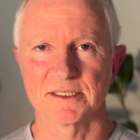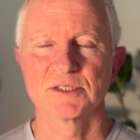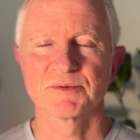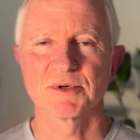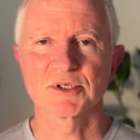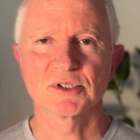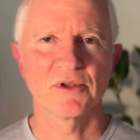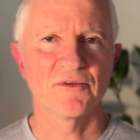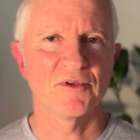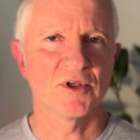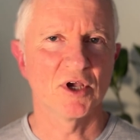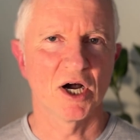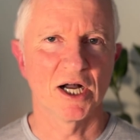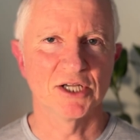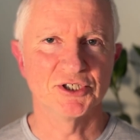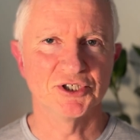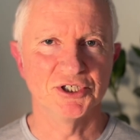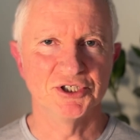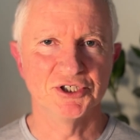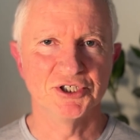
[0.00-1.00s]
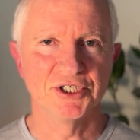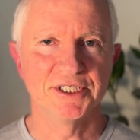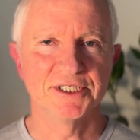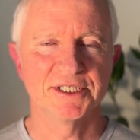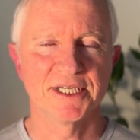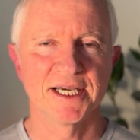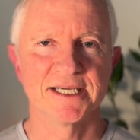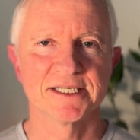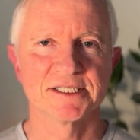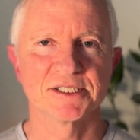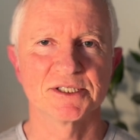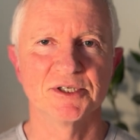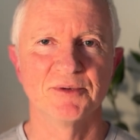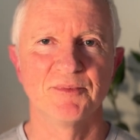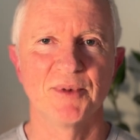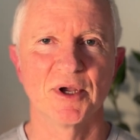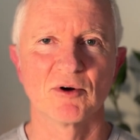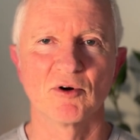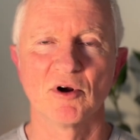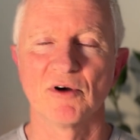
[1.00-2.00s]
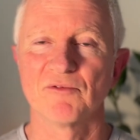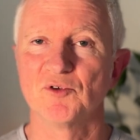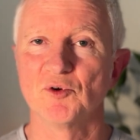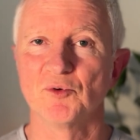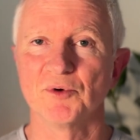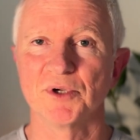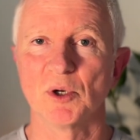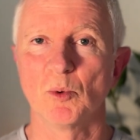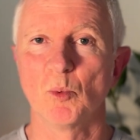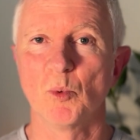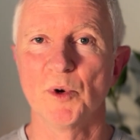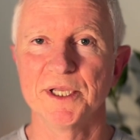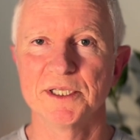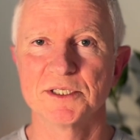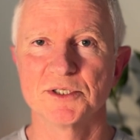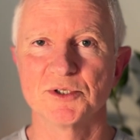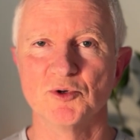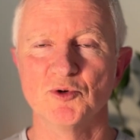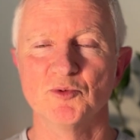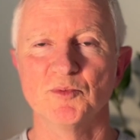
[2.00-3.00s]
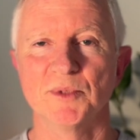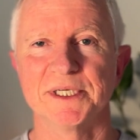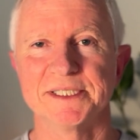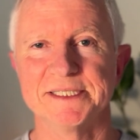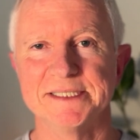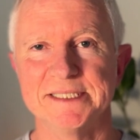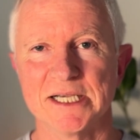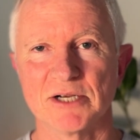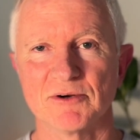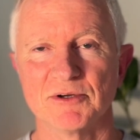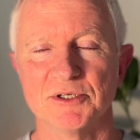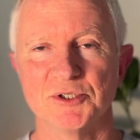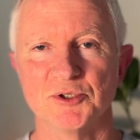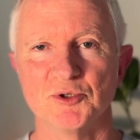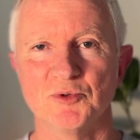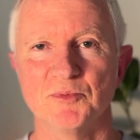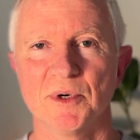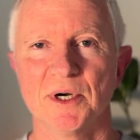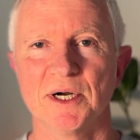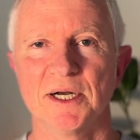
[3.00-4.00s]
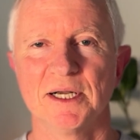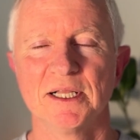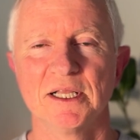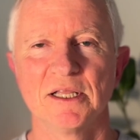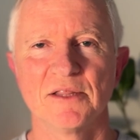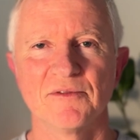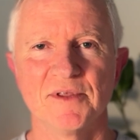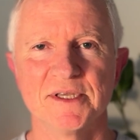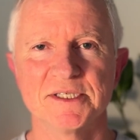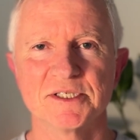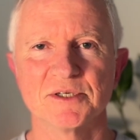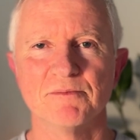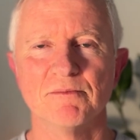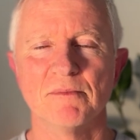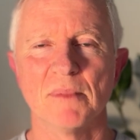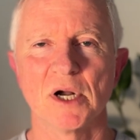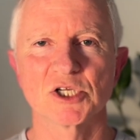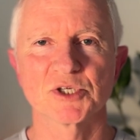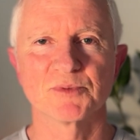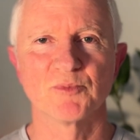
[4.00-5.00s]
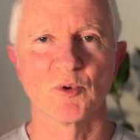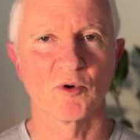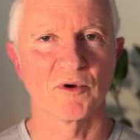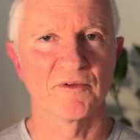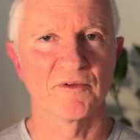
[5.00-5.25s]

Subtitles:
Especially the IgG tests, you're better off doing a wheat zoomer, dairy zoomer. These are much more